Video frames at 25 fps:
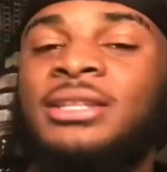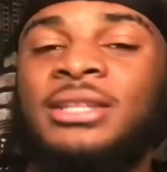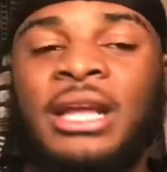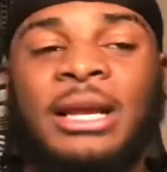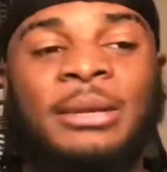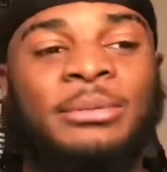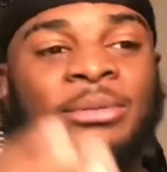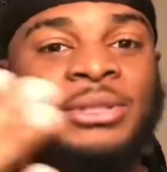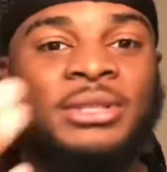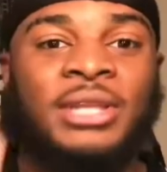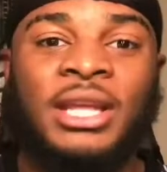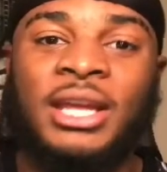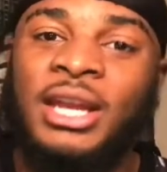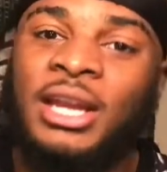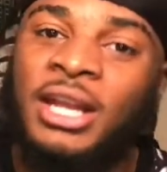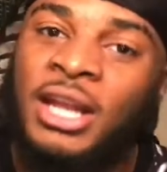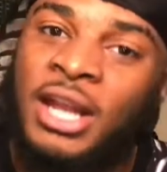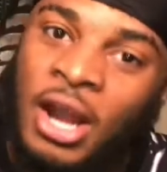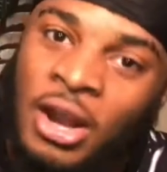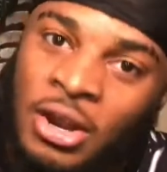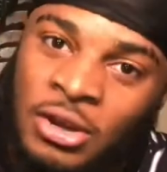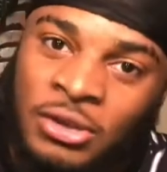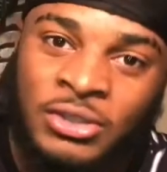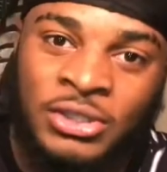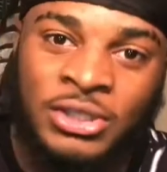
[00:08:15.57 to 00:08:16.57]
Now I'm steady
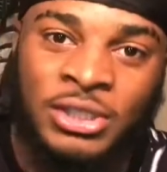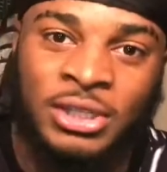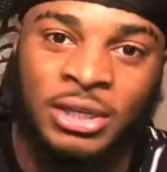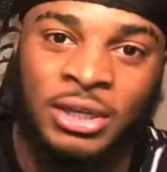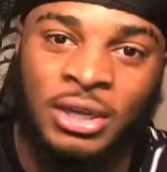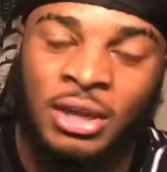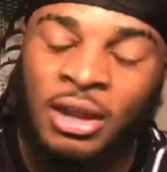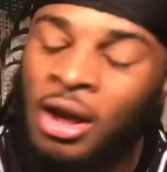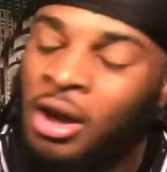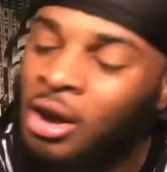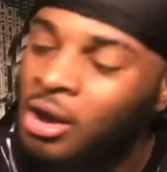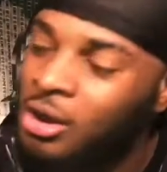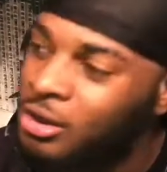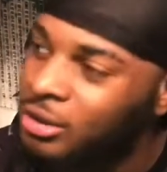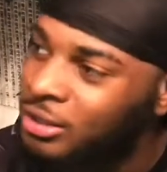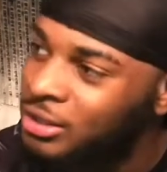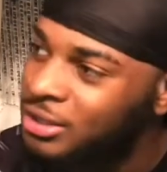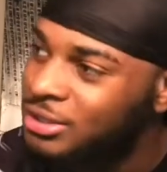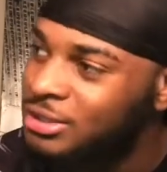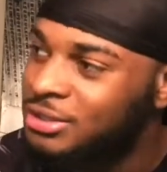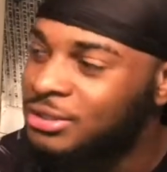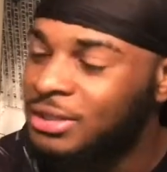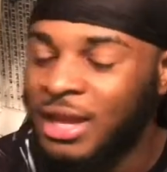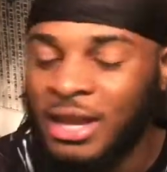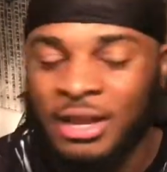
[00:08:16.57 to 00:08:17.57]
cursing. Lord,
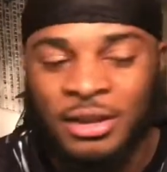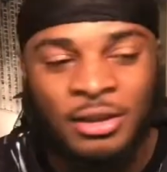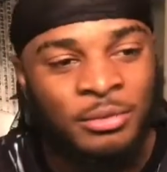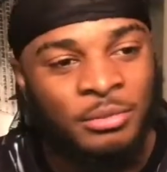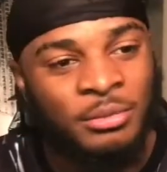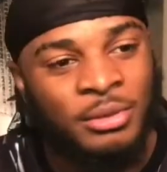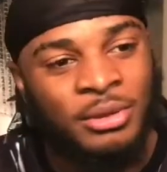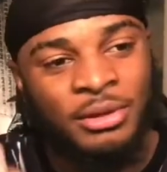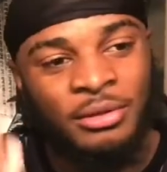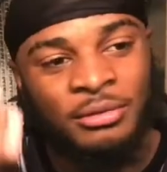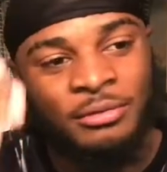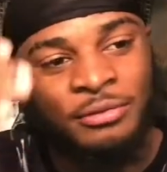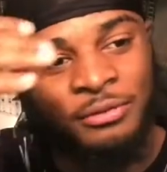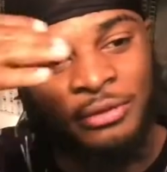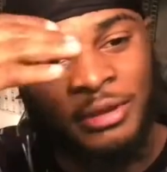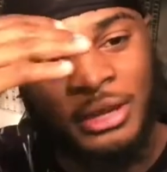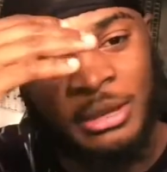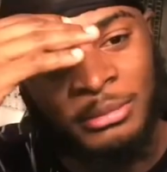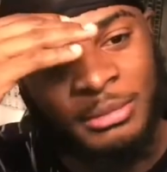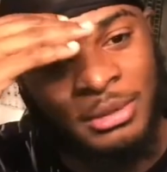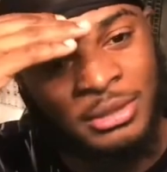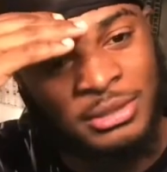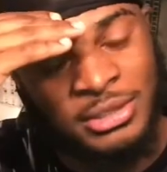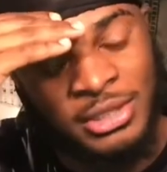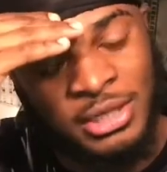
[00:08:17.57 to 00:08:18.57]
it's not going to be no
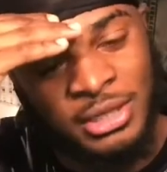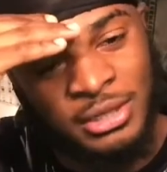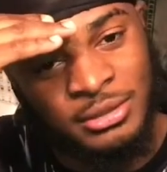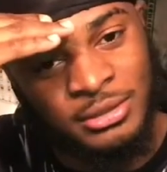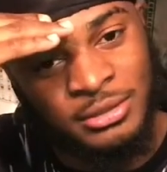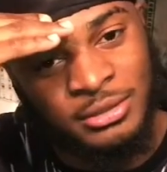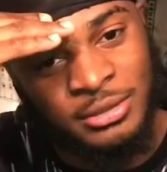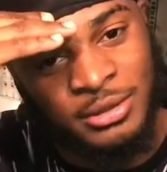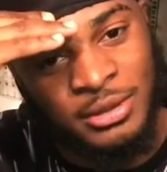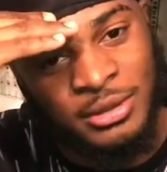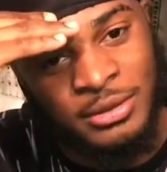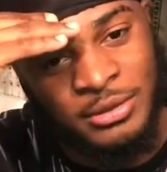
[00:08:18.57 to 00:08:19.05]
family channel.